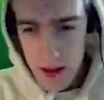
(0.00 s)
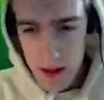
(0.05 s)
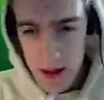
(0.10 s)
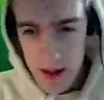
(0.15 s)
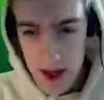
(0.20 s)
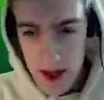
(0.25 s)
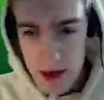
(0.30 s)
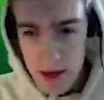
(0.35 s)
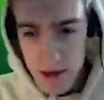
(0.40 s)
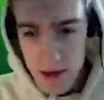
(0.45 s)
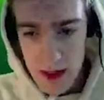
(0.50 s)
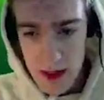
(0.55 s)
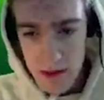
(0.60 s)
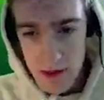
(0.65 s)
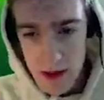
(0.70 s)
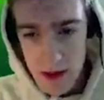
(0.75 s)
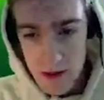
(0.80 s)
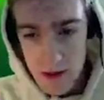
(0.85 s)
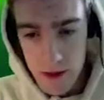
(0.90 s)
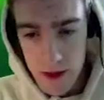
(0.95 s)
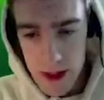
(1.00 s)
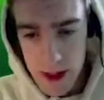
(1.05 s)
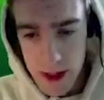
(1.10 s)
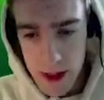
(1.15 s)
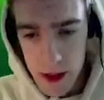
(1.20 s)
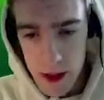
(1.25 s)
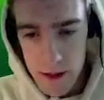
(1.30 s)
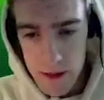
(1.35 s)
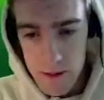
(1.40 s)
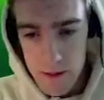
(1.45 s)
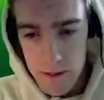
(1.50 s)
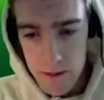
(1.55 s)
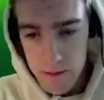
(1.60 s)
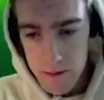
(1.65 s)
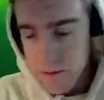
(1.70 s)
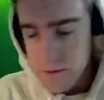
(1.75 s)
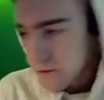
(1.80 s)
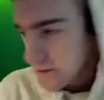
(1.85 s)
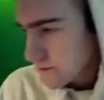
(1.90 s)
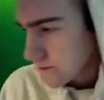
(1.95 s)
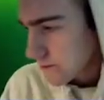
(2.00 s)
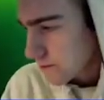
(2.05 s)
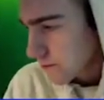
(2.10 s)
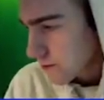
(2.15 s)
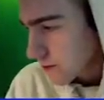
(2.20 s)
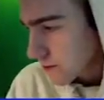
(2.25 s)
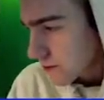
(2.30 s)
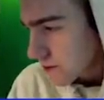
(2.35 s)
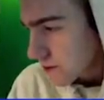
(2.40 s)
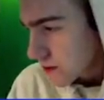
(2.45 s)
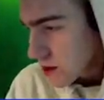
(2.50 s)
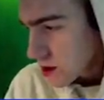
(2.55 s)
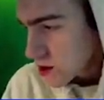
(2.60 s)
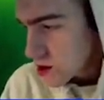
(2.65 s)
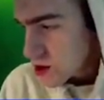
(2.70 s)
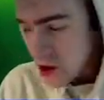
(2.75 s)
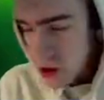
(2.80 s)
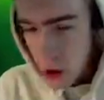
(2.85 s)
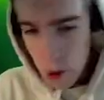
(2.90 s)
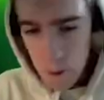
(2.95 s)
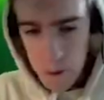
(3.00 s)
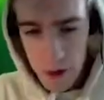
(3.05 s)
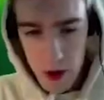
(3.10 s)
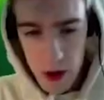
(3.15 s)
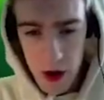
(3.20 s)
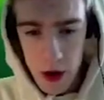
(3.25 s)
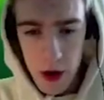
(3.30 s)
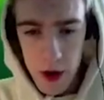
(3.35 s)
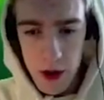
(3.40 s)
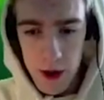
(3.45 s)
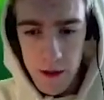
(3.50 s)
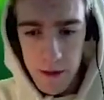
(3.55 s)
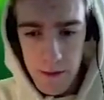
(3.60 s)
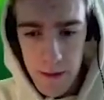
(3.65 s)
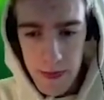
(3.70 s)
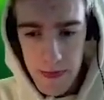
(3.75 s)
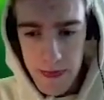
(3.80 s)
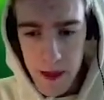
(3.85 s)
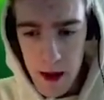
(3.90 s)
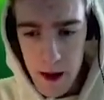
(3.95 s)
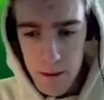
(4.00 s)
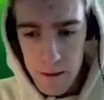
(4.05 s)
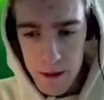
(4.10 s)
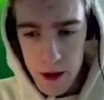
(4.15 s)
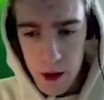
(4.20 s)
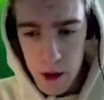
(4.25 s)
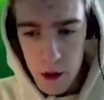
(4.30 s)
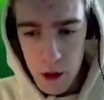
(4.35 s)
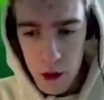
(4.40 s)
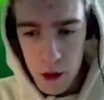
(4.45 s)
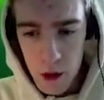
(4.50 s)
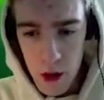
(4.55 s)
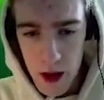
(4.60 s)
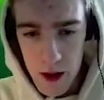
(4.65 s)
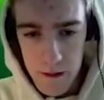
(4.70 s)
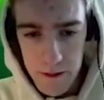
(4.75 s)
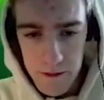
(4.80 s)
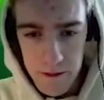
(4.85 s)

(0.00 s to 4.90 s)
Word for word: That's really, really, really good. Super good. Pew.